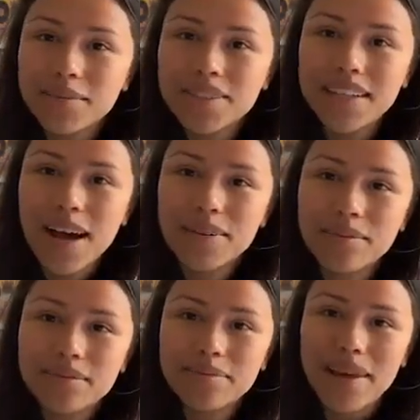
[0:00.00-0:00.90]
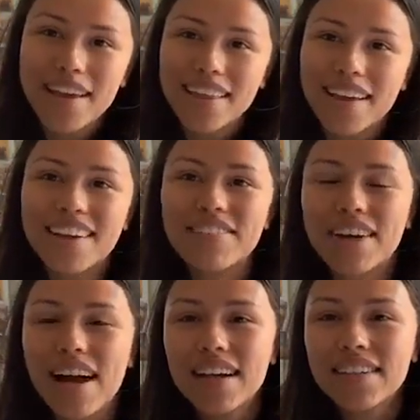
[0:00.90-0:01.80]
sound bathing for
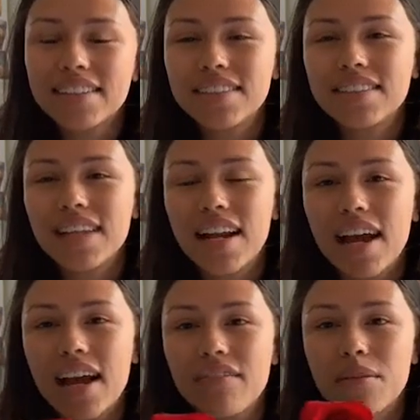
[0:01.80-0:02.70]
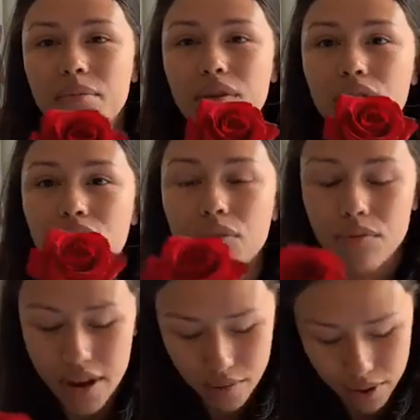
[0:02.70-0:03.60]
us, and I have the beautiful
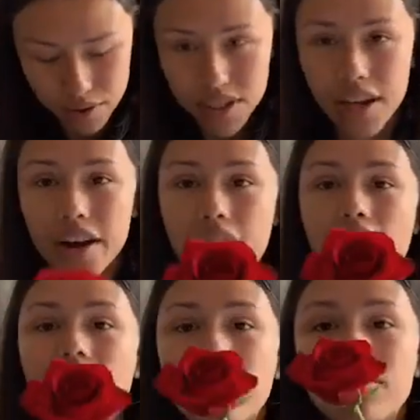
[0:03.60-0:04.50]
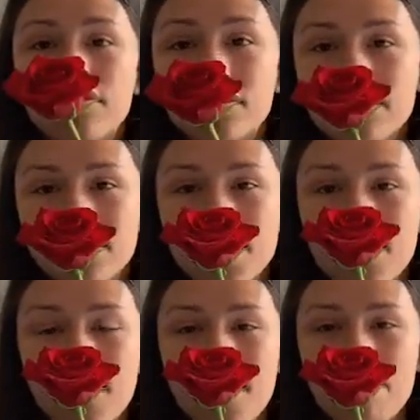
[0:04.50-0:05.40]
red rose here of
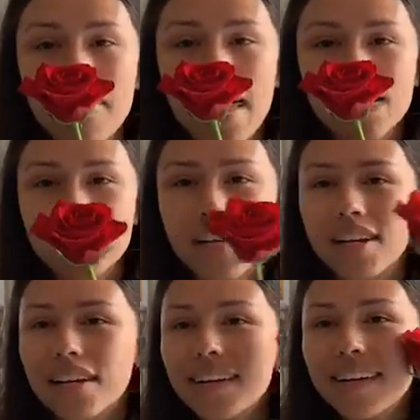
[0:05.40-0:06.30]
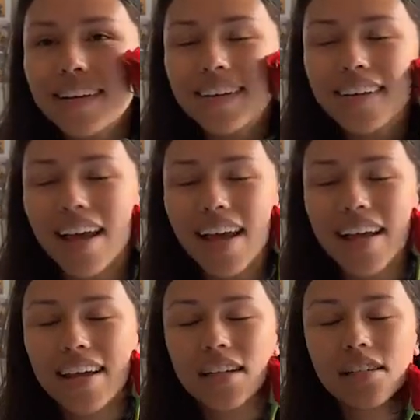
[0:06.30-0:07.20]
passion
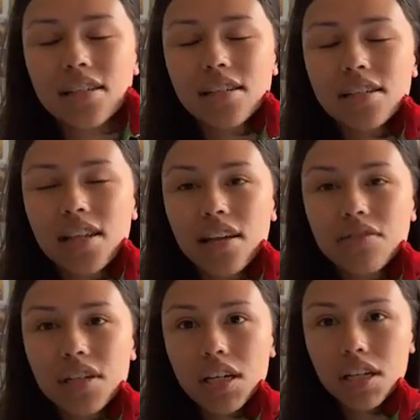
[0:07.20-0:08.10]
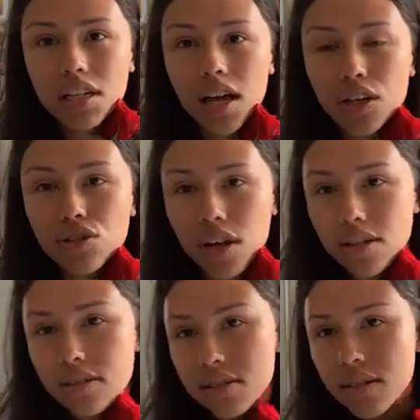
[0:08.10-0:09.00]
and safety and
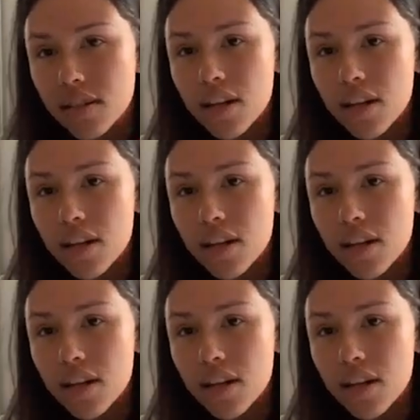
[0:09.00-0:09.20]
trust.